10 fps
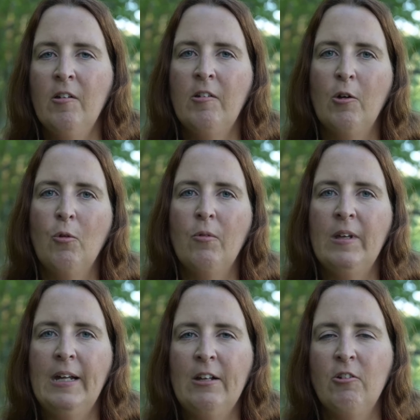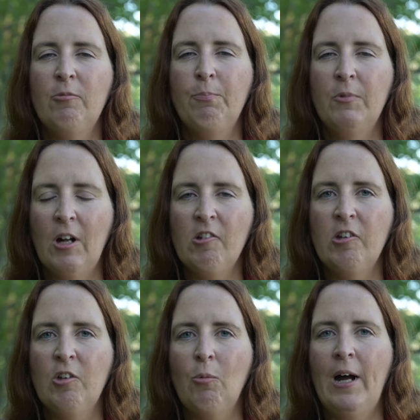so the
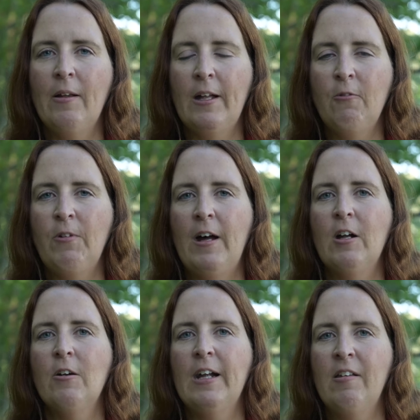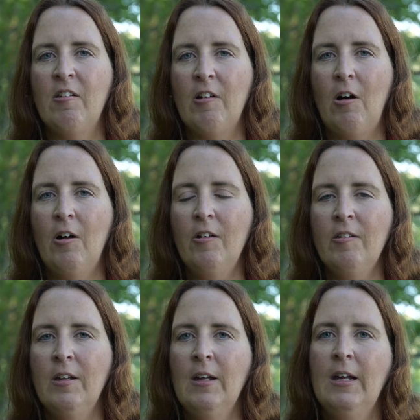introduction to wildland fire and SAWs,